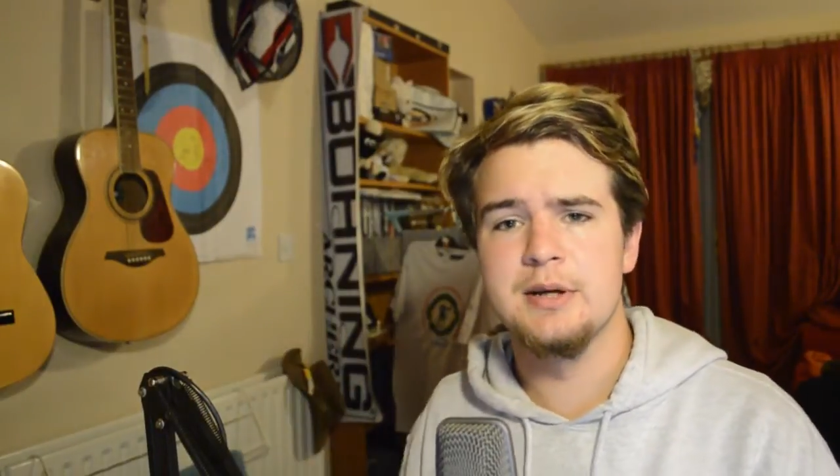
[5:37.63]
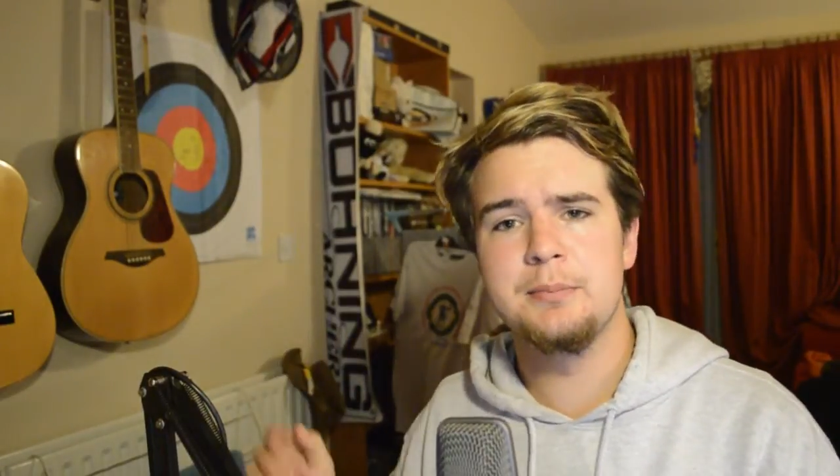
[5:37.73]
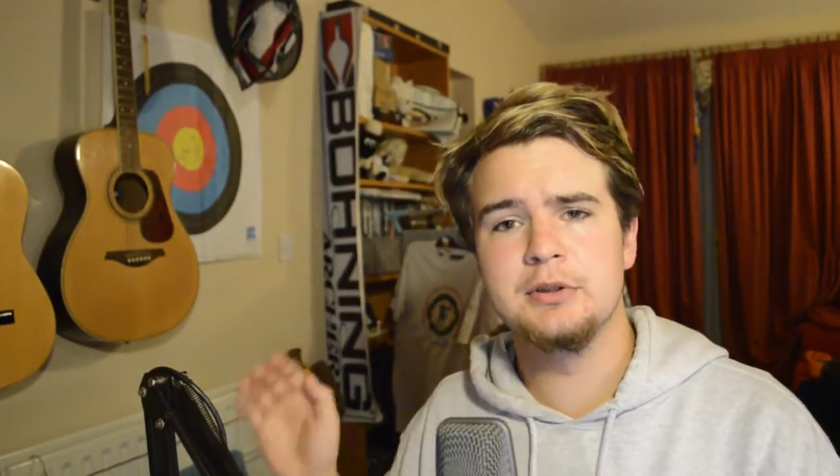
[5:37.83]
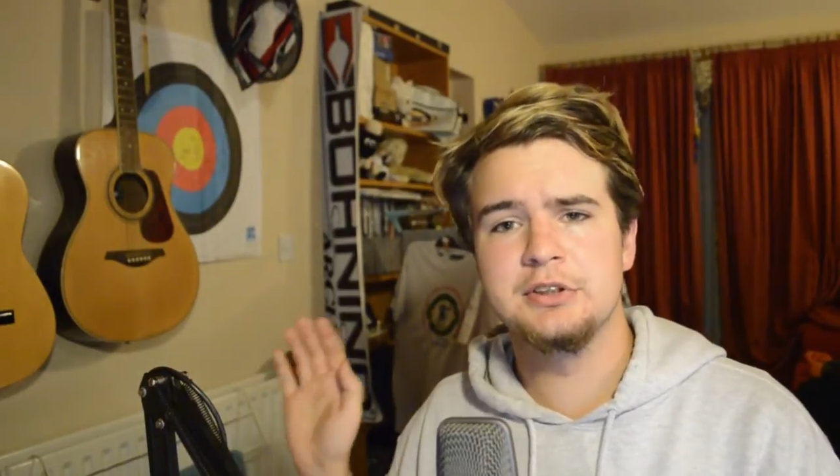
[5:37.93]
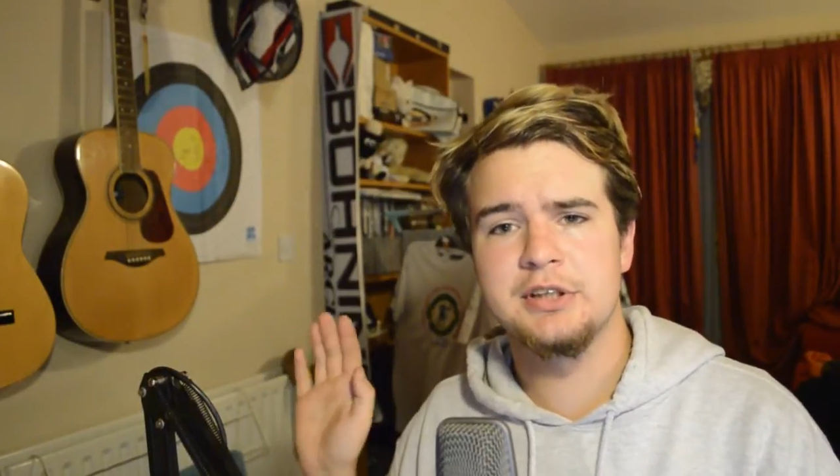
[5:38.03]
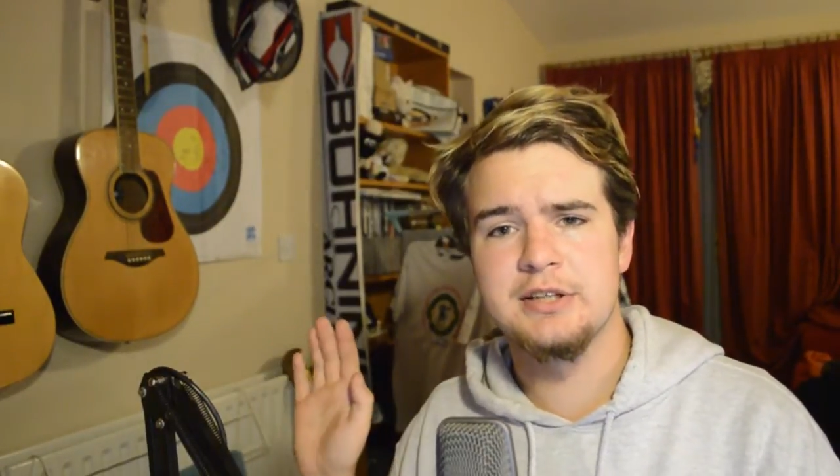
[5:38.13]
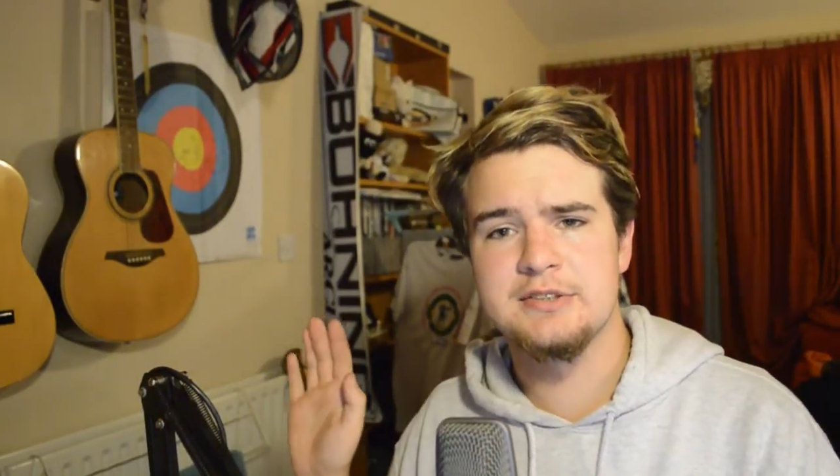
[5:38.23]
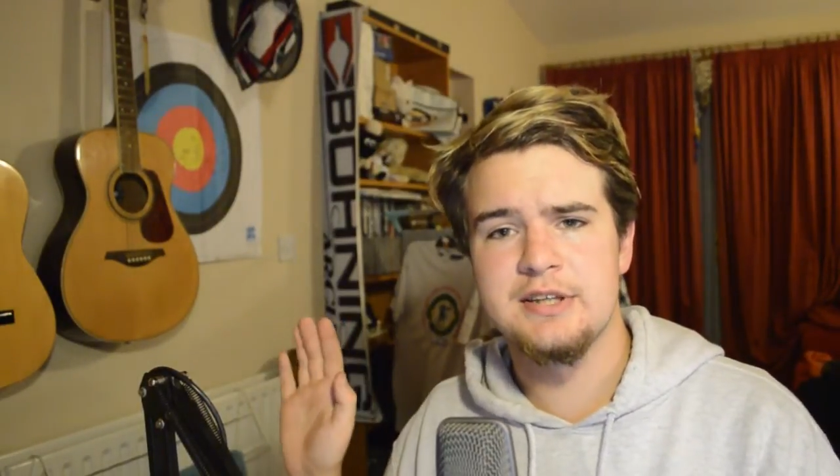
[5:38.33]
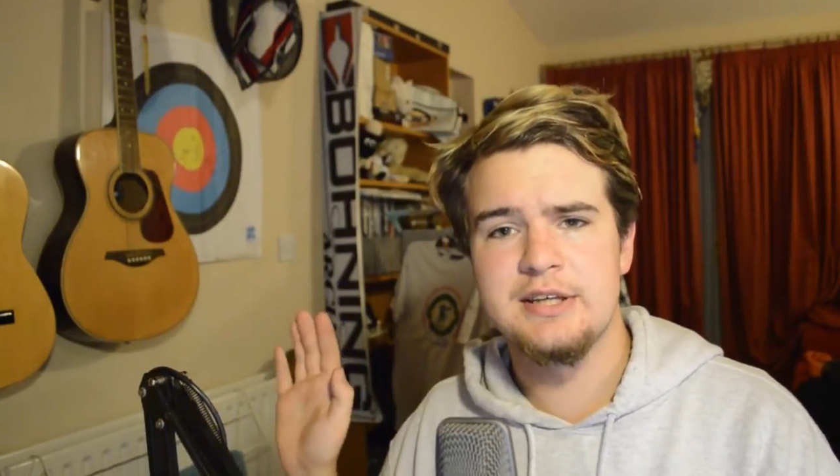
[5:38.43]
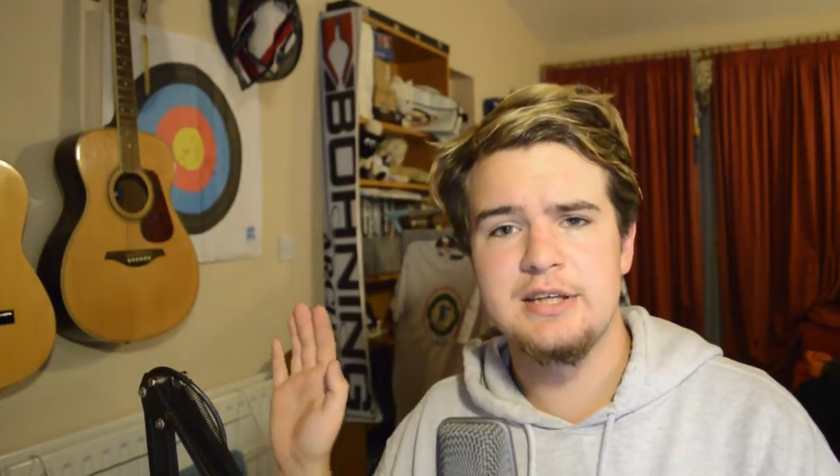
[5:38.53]
it pushes
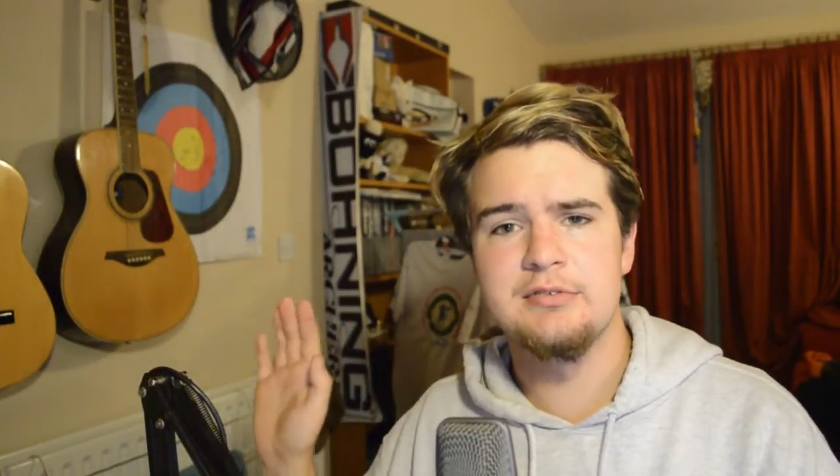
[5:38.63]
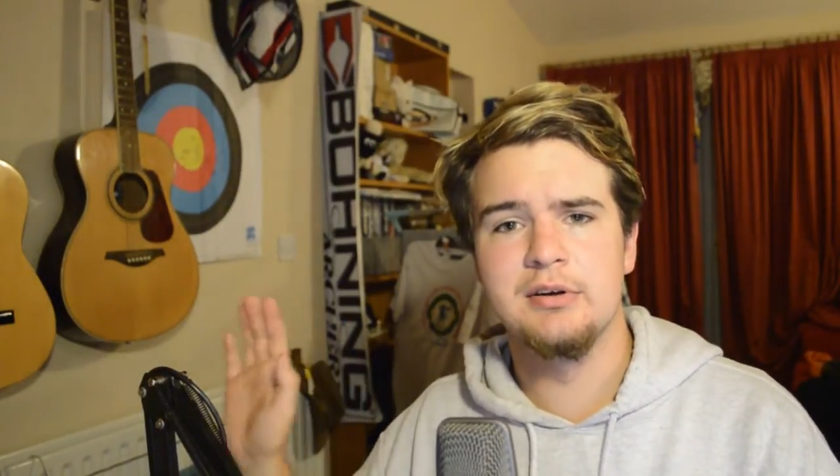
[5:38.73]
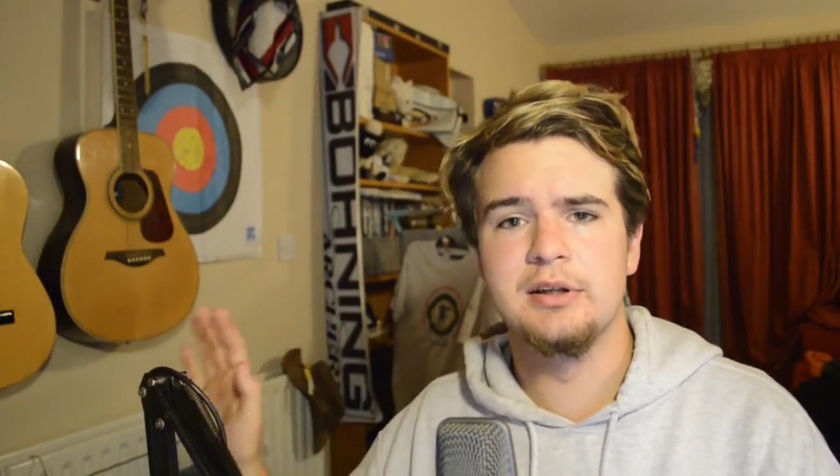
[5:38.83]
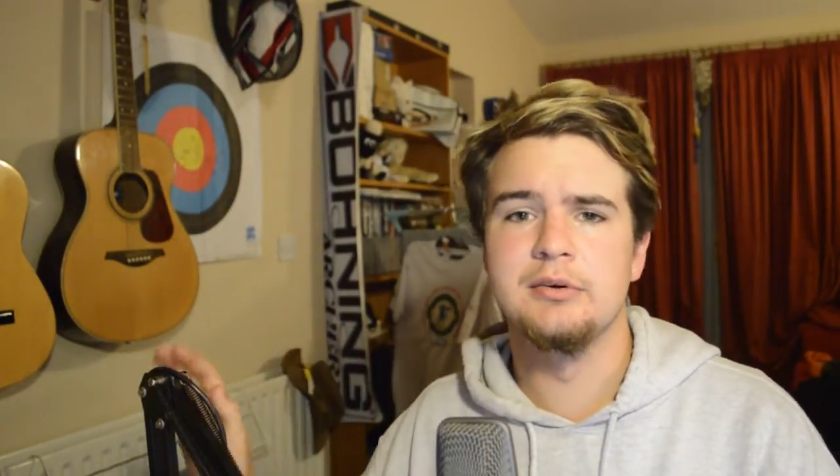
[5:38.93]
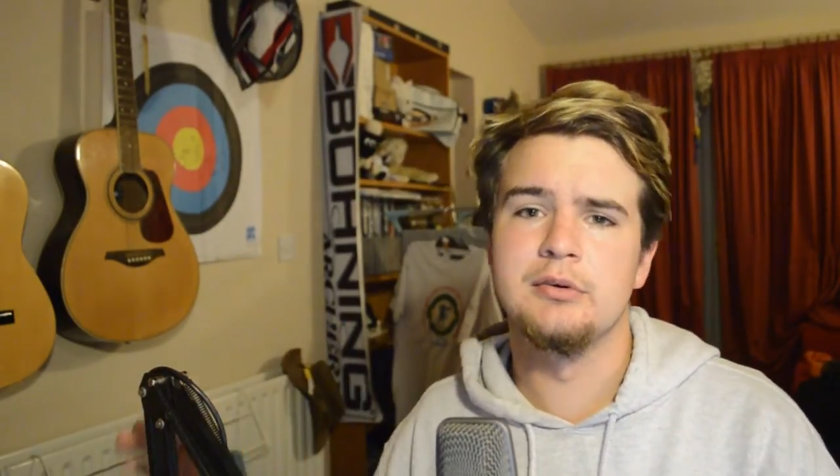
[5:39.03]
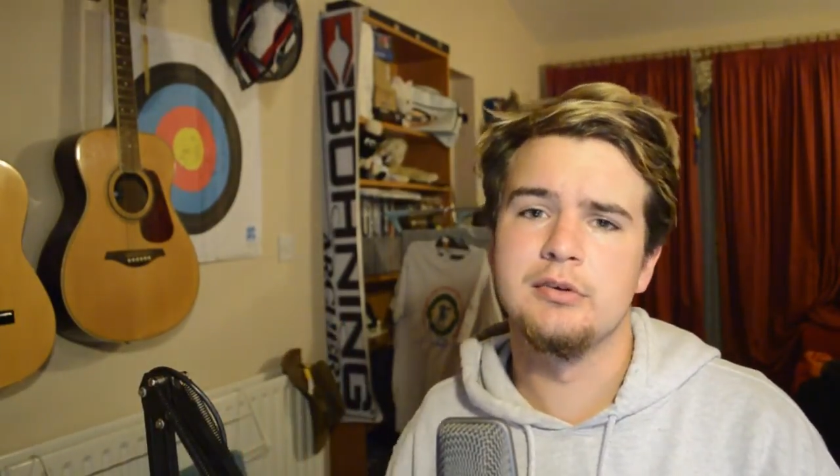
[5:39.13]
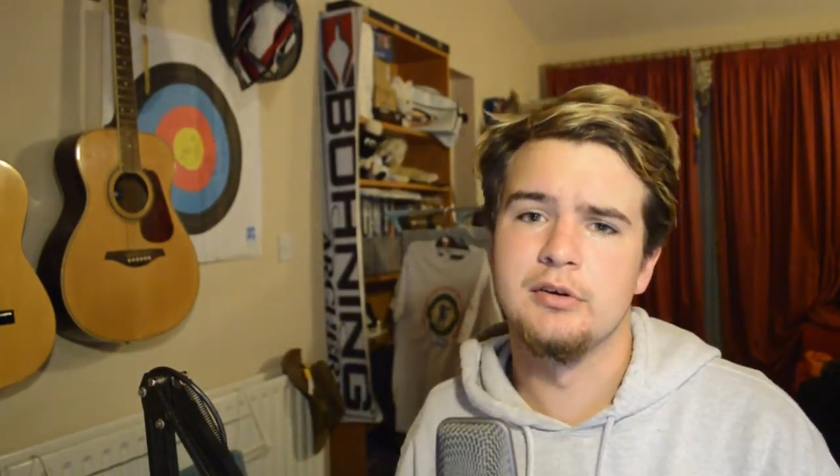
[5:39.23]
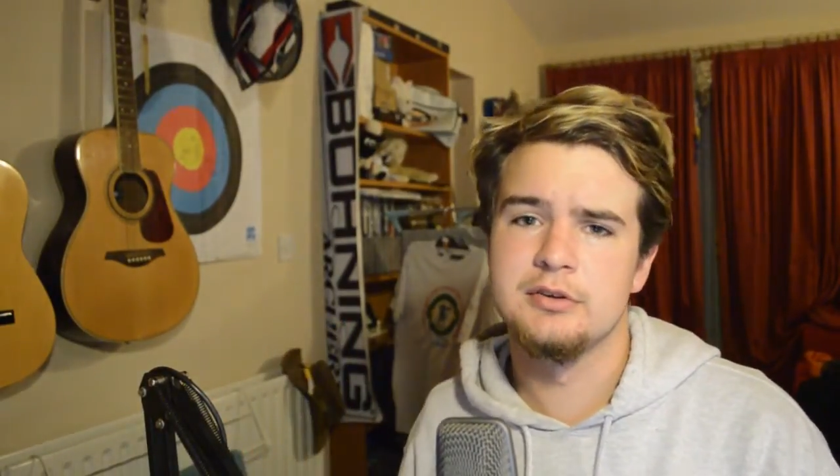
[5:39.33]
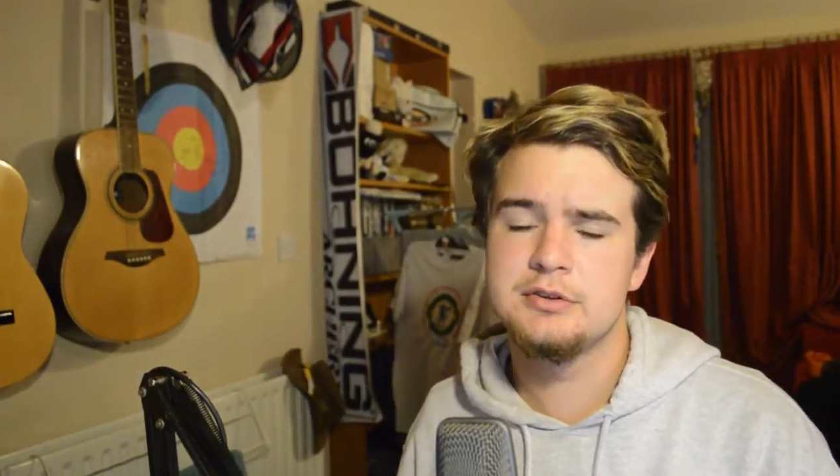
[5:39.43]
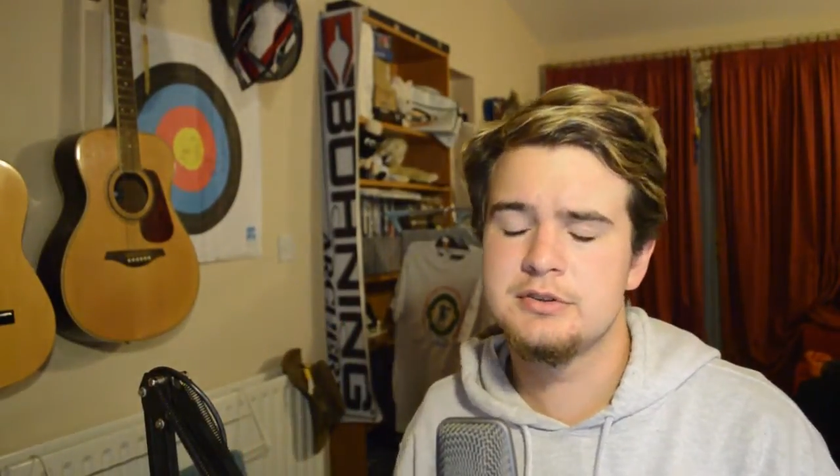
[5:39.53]
against it evenly all
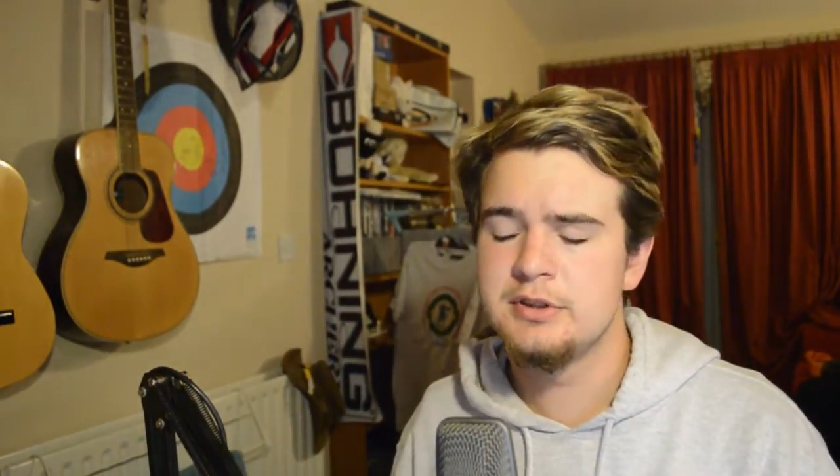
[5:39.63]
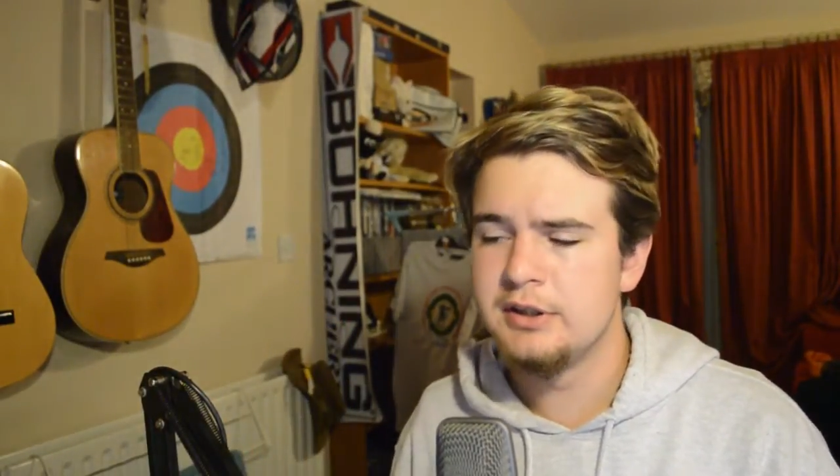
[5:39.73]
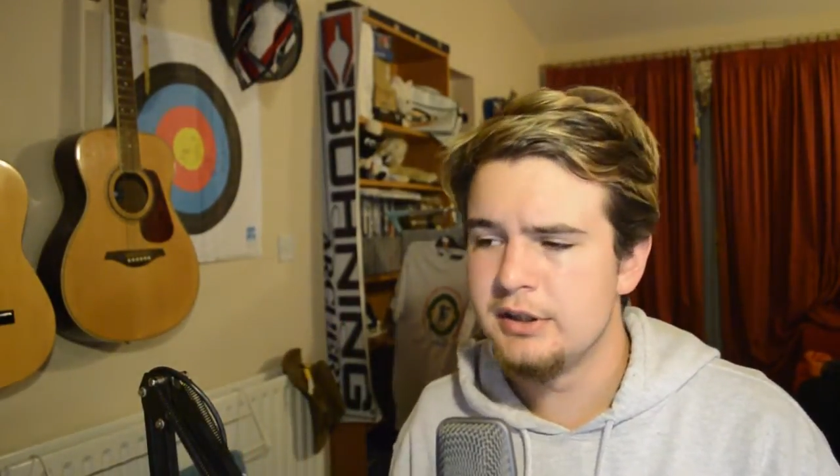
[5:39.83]
across.